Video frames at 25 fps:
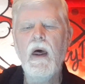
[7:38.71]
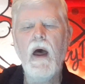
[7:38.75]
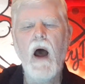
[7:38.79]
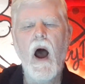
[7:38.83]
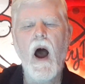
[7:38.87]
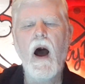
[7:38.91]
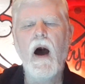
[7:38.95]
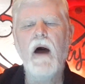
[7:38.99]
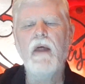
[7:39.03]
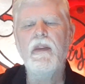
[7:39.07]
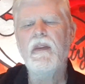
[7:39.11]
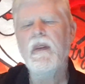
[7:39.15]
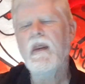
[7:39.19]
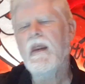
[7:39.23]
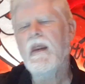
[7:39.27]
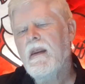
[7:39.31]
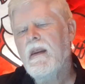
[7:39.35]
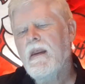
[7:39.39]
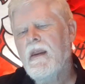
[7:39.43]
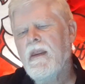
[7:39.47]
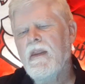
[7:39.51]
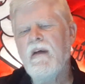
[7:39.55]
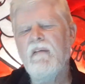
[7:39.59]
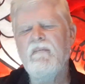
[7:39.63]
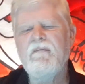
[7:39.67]
Uh,
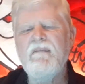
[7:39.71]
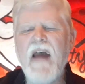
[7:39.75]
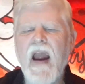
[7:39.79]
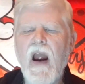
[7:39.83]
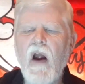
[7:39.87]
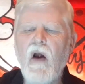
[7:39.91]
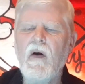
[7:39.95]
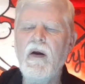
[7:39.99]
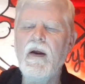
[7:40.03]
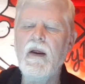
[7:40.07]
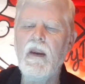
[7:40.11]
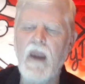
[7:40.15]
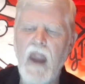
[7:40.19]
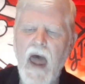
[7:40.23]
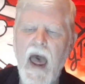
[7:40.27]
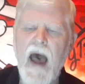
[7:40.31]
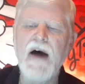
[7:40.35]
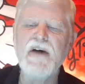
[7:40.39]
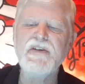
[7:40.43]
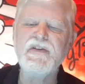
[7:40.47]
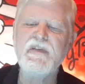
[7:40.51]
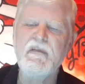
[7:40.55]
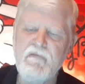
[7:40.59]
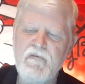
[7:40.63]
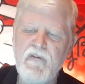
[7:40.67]
the very
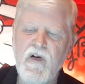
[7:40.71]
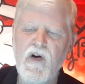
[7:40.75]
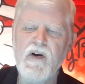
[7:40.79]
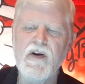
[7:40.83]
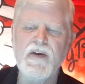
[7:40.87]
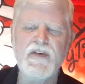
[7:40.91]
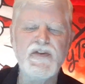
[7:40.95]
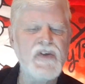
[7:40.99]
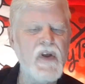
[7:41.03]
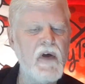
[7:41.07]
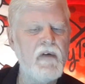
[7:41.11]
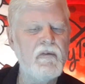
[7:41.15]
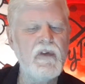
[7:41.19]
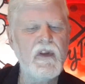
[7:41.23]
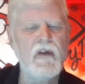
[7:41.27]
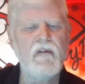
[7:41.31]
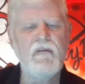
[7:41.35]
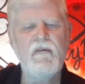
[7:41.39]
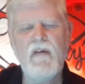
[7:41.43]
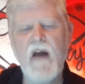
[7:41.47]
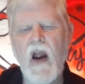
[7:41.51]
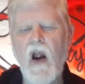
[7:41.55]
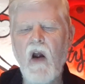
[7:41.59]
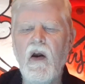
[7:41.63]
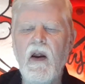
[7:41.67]
last verse of the
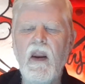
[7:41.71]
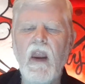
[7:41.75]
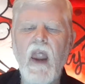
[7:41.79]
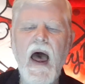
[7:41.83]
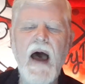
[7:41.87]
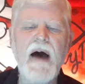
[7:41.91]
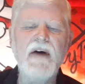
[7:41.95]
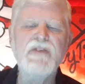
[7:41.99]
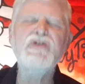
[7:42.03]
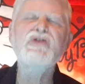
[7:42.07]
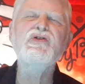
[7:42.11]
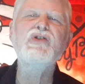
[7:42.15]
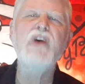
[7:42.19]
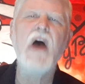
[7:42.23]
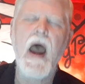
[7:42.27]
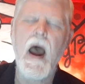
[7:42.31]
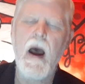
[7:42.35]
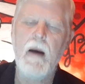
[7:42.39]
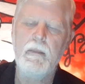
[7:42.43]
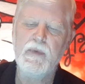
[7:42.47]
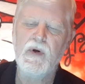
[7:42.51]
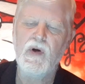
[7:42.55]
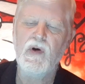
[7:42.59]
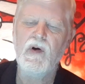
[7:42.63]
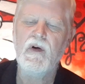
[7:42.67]
very last
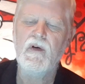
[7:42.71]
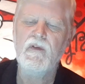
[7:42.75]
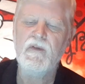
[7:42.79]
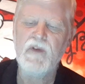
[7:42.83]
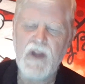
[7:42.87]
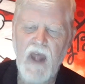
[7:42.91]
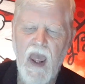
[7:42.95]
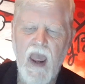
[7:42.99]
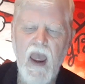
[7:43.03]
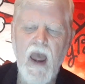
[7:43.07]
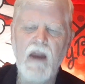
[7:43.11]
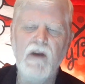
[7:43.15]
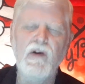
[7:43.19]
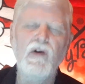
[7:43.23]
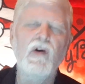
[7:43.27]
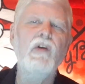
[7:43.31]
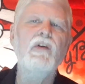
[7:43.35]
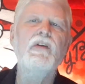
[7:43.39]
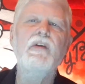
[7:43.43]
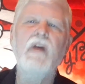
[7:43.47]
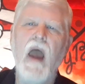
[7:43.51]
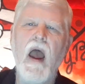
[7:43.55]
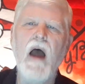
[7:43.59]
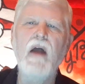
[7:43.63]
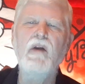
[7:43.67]
chapter of Daniel,
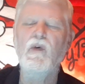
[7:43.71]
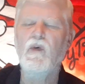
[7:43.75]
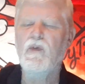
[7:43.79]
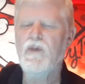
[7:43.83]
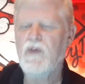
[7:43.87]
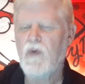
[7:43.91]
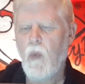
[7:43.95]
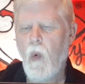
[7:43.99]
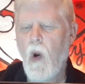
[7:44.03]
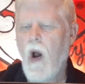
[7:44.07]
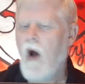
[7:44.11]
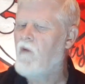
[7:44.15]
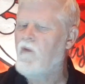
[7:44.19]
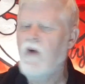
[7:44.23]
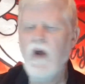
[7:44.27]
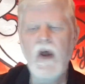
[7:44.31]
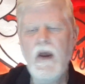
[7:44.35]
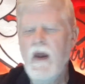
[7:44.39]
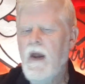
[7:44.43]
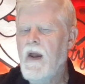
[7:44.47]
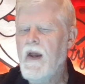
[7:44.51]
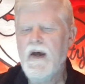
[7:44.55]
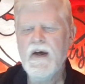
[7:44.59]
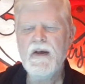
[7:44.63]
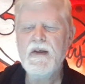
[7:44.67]
Daniel 12,
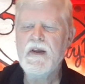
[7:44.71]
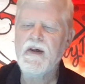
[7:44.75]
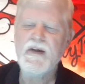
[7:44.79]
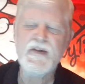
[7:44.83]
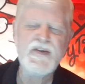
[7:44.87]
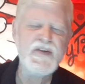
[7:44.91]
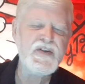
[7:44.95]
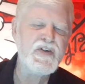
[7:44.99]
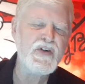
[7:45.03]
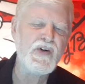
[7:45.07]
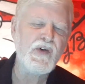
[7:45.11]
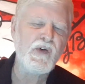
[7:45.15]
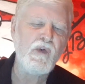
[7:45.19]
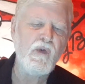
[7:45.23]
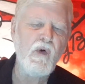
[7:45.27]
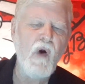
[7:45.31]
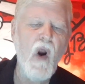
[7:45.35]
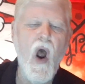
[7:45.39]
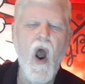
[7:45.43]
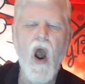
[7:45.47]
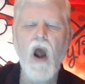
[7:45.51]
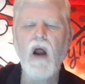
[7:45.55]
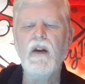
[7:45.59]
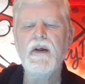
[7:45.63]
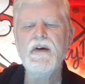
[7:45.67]
it, it
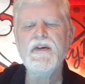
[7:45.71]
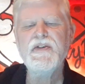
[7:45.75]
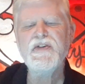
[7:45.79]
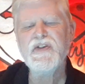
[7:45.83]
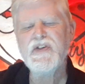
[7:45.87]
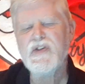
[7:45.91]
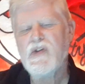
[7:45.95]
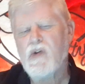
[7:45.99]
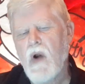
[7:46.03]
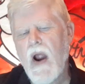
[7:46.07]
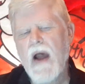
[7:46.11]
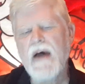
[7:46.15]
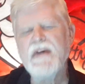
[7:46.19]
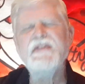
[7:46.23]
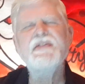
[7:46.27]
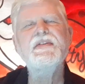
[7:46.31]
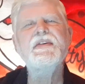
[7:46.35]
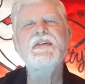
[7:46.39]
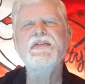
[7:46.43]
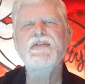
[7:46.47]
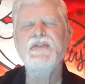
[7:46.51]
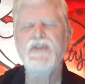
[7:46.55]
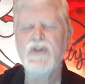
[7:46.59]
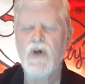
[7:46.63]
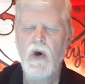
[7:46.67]
strongly
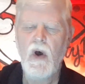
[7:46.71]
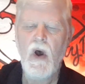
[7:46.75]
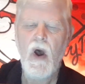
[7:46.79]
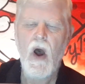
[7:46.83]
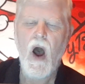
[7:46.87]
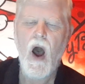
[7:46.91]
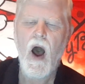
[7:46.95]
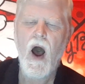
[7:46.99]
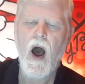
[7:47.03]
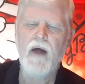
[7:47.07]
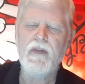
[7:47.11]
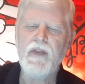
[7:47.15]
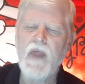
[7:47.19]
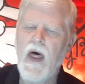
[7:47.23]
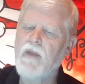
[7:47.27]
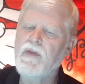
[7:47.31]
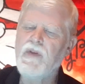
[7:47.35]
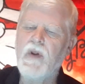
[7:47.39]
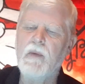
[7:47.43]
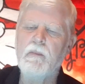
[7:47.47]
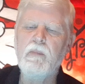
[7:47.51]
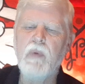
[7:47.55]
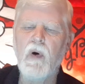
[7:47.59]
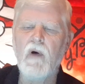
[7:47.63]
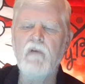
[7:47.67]
stresses uh, that
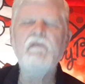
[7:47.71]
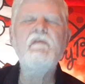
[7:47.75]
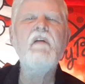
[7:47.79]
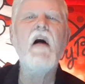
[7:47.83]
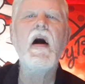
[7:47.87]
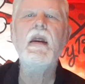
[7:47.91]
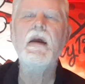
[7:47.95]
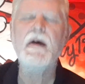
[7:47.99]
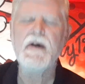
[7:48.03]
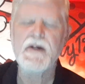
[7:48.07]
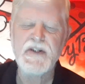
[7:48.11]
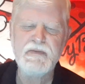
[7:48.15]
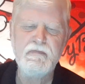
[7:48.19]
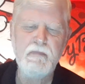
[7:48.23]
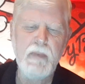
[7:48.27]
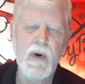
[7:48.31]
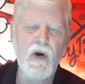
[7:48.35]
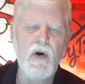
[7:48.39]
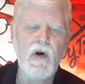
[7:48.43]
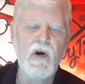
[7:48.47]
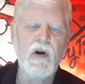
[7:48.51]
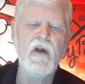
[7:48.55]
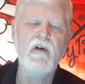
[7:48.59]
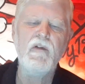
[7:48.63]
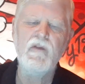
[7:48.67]
the prophetic
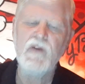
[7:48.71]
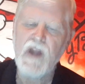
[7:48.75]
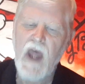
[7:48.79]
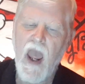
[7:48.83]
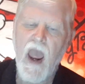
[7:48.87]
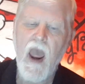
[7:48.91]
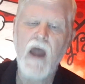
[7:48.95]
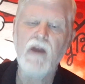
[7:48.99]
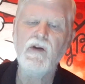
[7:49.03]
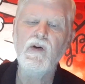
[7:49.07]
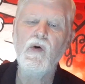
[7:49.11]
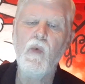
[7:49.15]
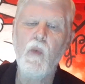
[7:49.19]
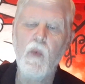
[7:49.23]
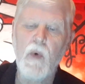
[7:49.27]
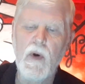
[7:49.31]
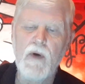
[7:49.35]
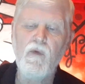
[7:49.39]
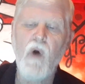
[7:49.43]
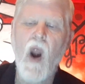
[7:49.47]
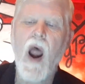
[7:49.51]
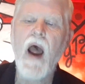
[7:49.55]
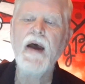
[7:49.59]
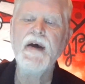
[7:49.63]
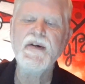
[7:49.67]
spirit of Daniel would
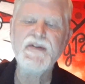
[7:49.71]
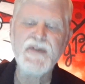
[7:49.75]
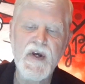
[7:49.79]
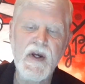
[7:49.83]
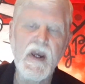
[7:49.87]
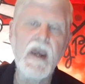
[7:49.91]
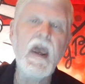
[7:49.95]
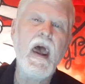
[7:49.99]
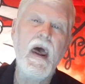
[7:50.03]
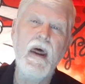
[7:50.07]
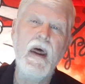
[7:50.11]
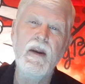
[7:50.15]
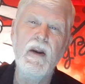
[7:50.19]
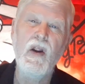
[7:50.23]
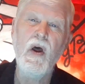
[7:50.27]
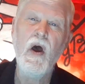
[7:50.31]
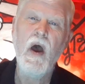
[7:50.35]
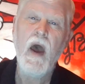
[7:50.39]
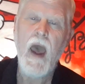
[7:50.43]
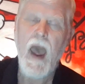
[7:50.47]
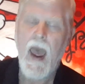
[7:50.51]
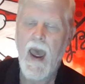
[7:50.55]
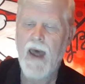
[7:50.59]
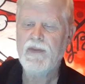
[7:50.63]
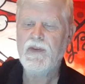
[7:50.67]
rise again
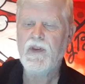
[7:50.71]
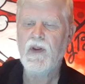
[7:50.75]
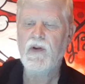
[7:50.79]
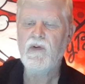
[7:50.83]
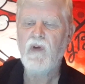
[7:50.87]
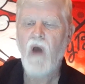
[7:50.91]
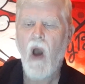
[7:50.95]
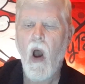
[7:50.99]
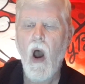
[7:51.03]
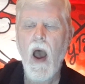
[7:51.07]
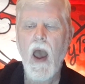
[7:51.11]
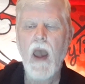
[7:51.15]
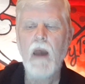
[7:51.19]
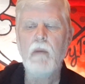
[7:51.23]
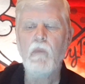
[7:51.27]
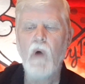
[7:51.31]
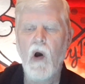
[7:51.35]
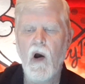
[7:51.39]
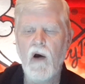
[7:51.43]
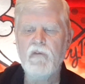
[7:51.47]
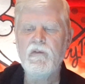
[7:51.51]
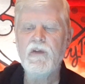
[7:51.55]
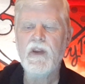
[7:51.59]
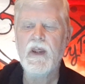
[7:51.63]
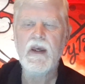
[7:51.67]
at the time
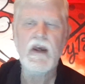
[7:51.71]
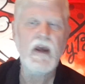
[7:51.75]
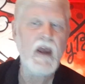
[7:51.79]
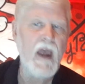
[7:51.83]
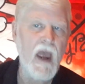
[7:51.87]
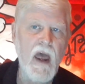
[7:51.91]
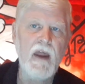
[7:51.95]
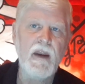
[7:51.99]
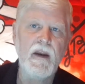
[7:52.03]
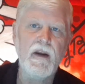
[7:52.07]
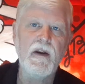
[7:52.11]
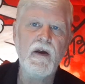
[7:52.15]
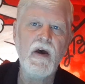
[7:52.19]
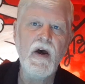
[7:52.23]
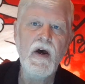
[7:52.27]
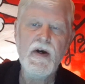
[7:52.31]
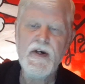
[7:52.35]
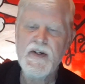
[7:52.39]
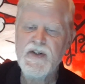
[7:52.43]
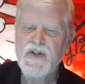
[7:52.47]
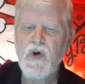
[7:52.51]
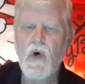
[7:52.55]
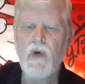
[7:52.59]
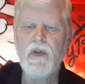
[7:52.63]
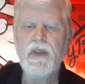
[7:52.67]
of the end,
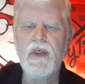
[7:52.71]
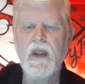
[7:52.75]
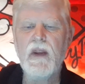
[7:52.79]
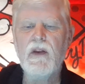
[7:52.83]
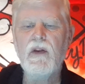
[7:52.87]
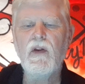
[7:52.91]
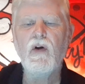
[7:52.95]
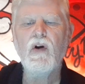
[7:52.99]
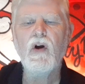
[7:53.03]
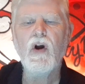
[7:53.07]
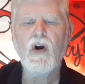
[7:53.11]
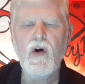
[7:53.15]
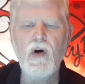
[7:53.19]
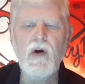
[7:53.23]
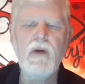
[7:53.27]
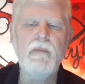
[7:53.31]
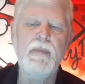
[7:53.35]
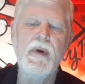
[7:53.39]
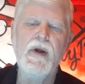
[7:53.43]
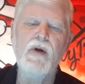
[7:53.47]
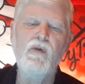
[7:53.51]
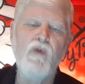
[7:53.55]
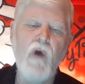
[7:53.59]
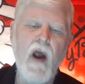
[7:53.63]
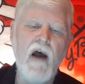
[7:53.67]
so that there could
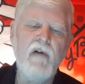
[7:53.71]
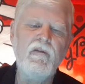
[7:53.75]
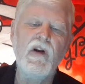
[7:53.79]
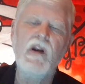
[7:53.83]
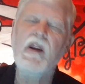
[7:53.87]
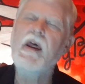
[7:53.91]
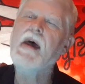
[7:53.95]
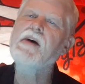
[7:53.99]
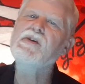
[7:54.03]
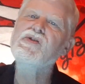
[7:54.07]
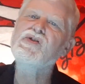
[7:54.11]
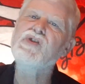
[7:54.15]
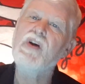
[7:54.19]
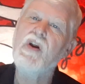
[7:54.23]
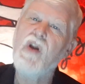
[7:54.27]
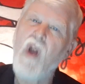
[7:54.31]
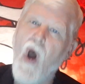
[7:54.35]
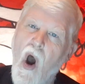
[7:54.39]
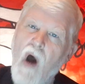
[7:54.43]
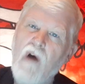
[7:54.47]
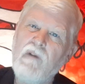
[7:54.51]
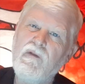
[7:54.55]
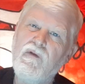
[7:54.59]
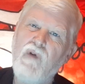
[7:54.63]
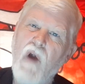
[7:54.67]
be revelation
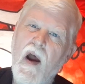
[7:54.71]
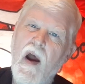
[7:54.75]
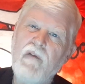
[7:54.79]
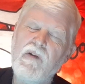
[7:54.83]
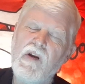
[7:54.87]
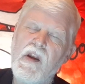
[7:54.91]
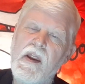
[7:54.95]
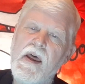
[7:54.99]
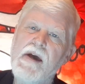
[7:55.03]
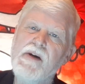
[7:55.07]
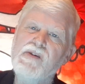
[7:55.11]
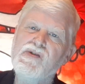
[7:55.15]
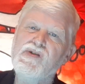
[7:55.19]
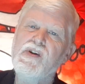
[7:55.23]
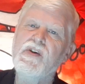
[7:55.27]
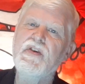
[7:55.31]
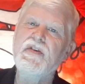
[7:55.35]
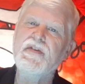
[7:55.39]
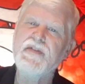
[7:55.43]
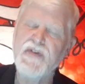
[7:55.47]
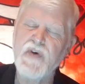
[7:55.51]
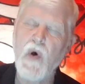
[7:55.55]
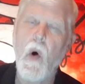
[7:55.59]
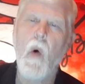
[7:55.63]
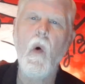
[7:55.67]
of revelation,
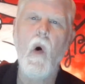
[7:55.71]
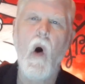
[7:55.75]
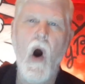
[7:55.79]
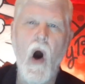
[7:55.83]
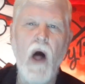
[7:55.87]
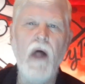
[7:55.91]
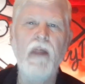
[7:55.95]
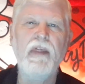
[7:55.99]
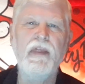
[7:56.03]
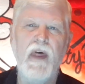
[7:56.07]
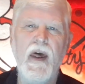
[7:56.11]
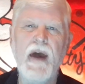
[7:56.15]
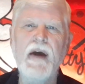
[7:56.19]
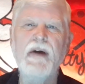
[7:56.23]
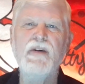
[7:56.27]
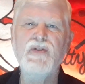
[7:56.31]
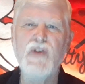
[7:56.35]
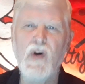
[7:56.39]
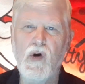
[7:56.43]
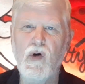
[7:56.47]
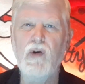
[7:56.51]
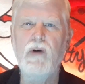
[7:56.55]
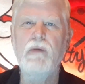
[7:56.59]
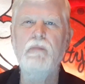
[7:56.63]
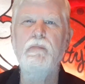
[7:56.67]
so all things
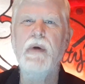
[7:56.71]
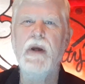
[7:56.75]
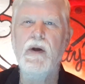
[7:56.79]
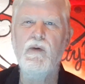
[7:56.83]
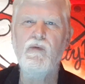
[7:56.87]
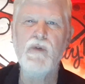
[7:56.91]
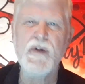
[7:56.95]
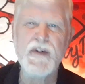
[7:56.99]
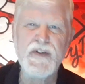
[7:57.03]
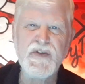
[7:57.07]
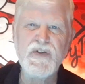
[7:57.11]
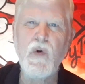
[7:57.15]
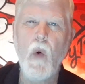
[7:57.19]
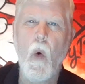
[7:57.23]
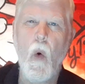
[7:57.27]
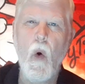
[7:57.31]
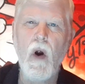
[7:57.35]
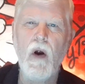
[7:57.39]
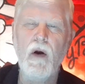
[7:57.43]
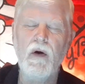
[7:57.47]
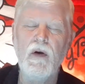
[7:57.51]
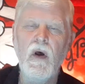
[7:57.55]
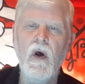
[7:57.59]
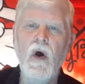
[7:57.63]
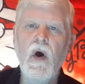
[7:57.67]
could be
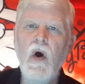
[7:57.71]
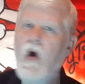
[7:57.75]
restored.